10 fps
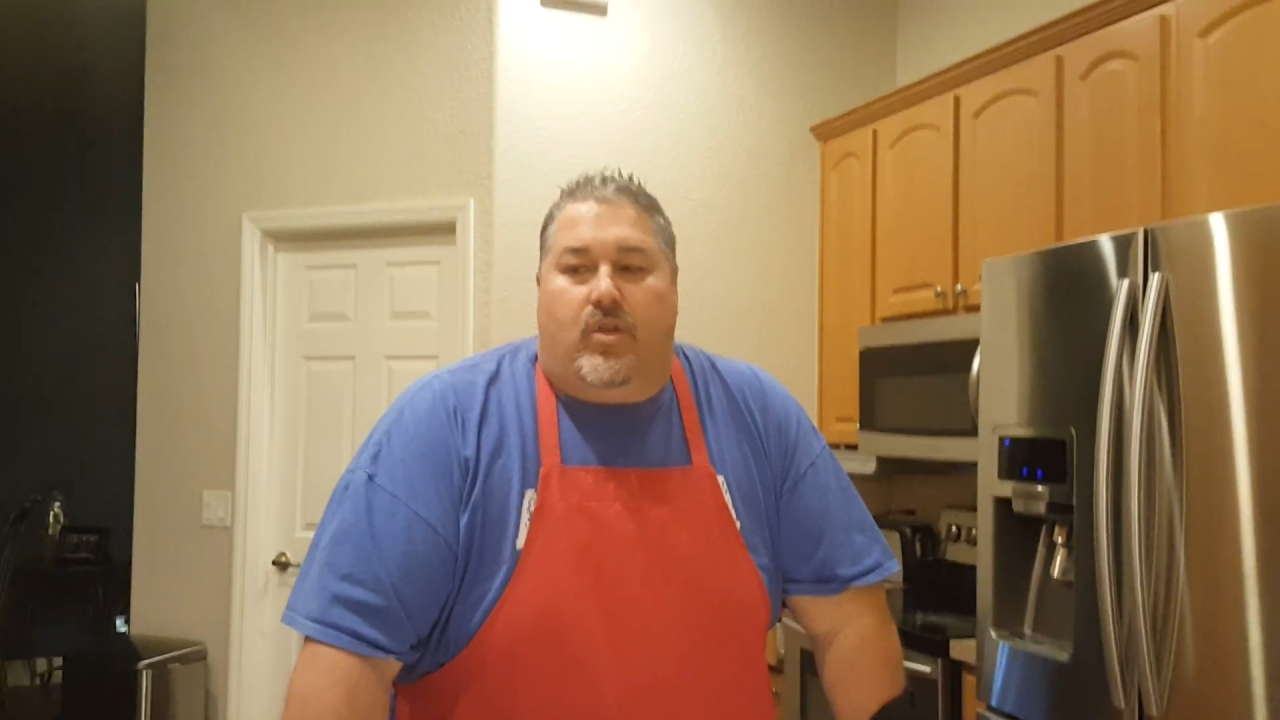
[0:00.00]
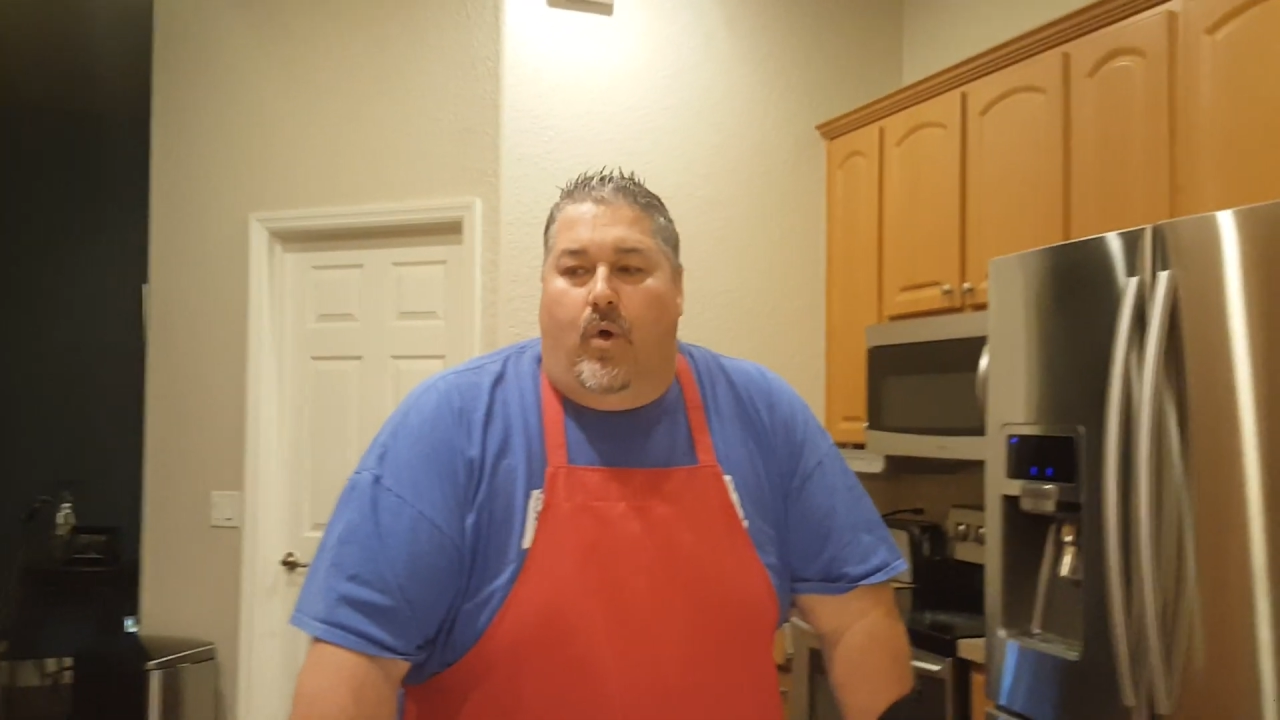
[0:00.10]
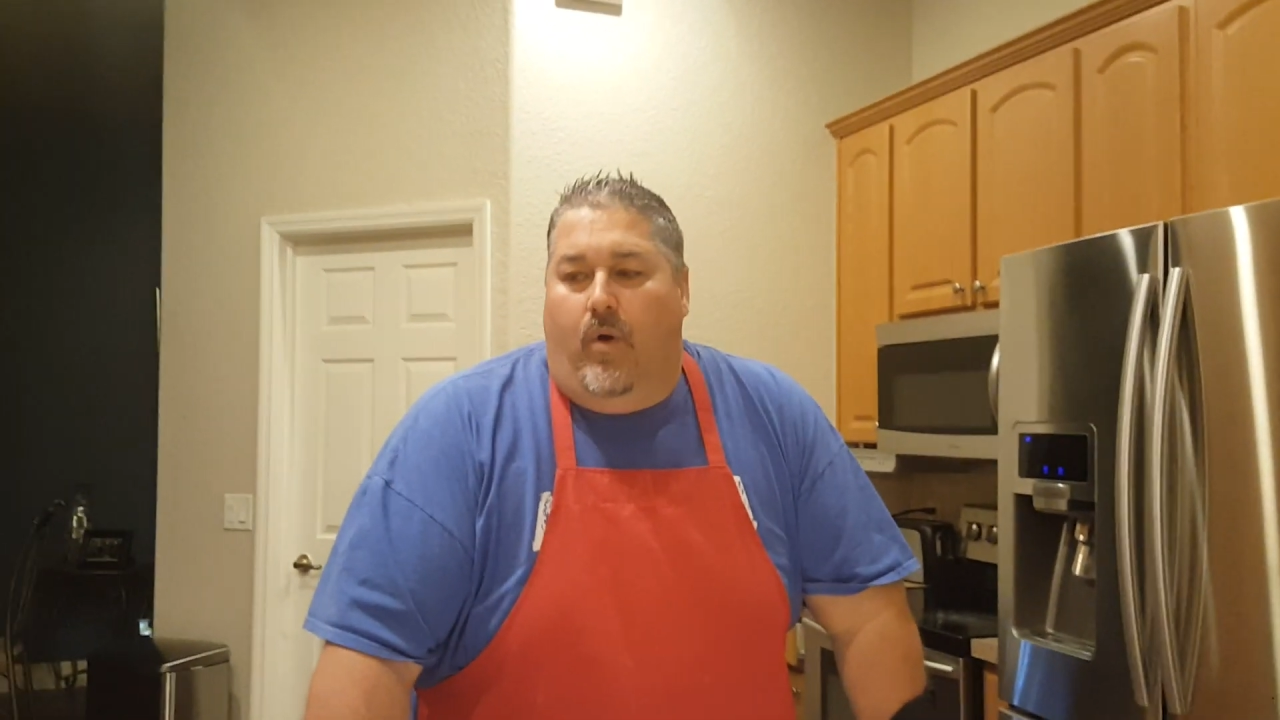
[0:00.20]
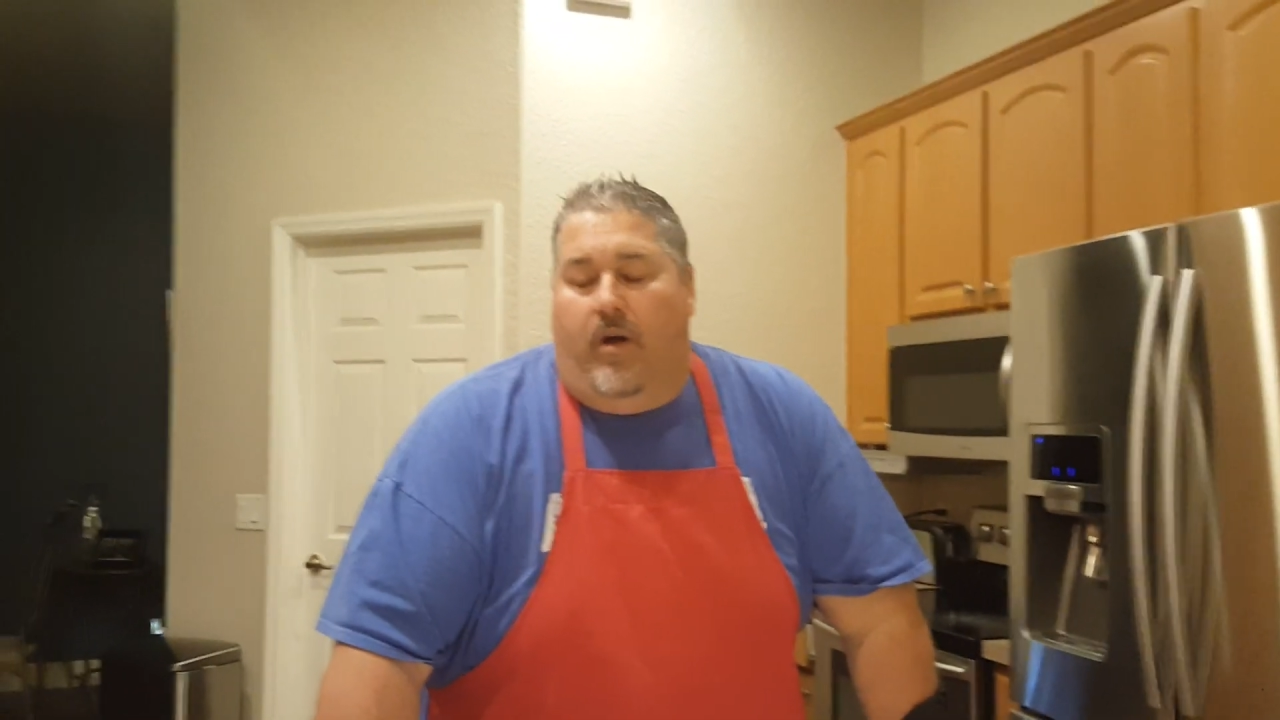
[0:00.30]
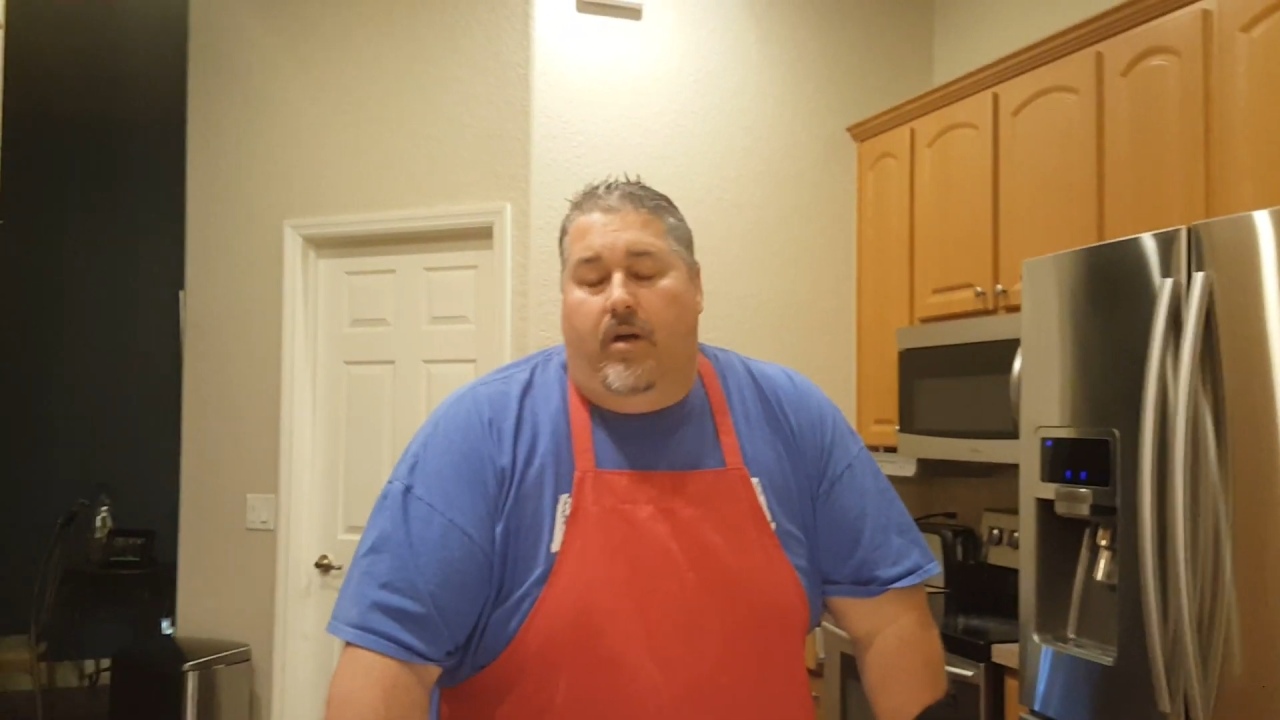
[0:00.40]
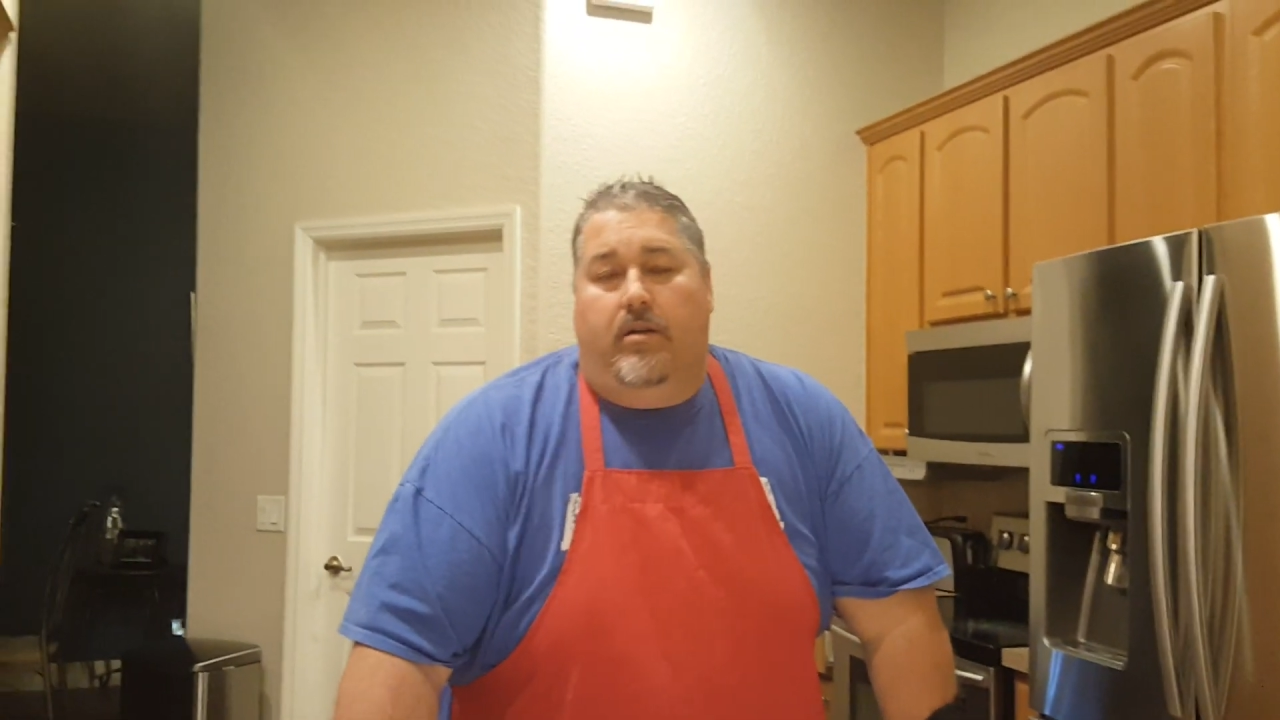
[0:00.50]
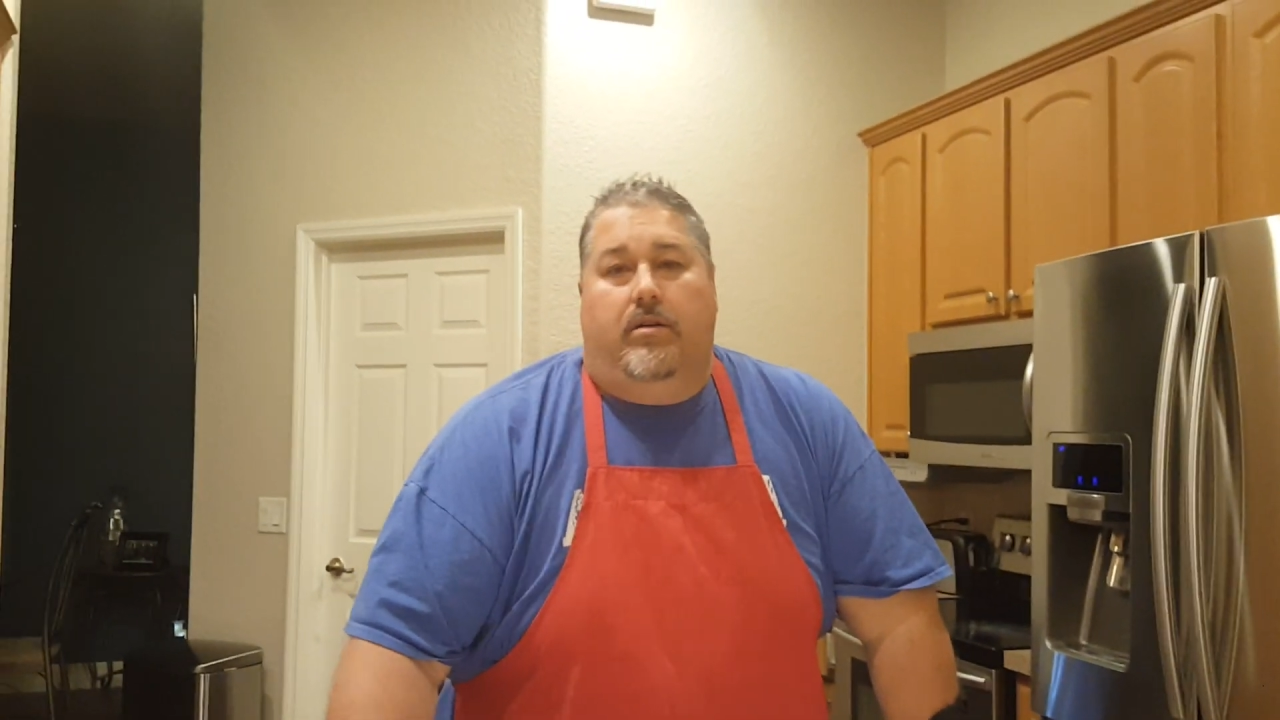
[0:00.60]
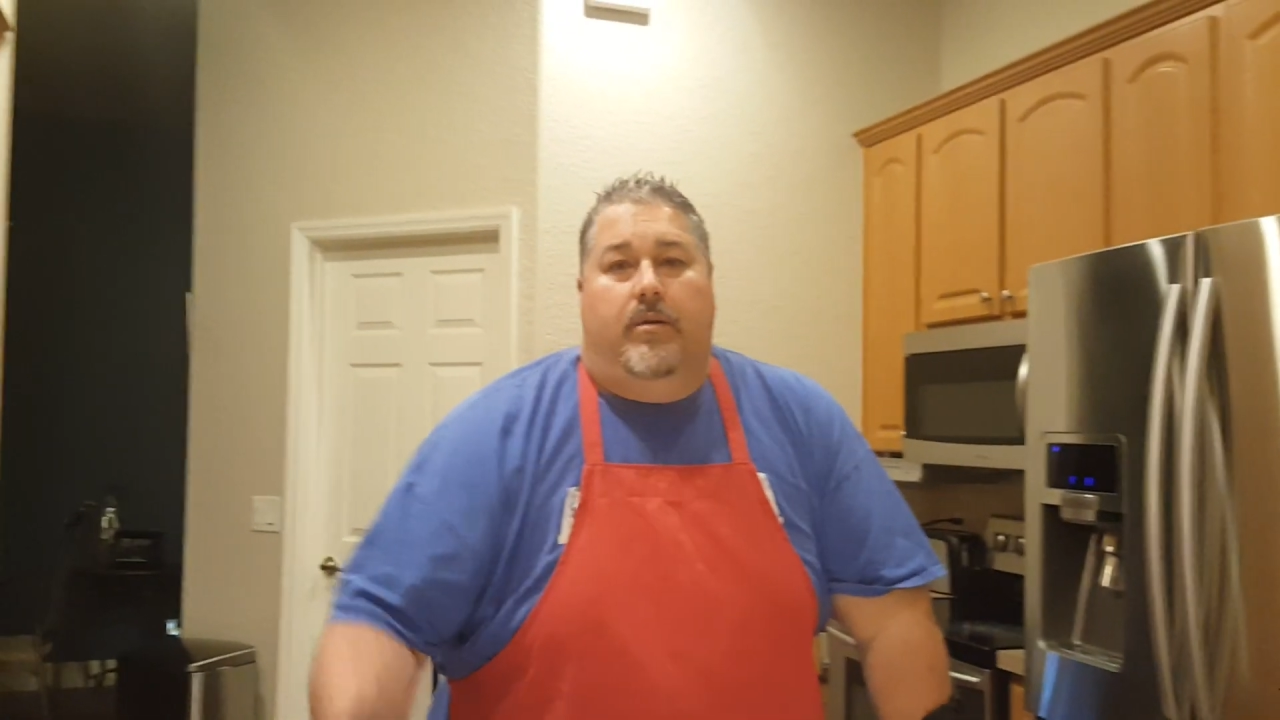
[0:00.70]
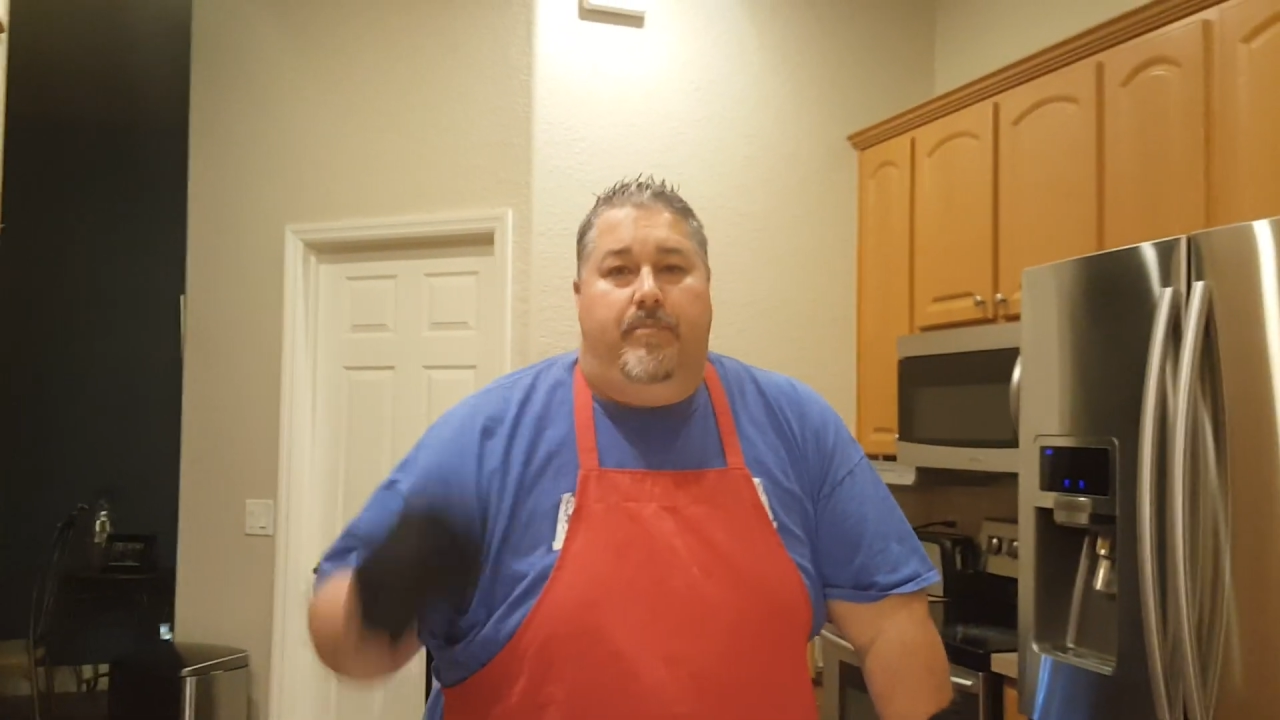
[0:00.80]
so our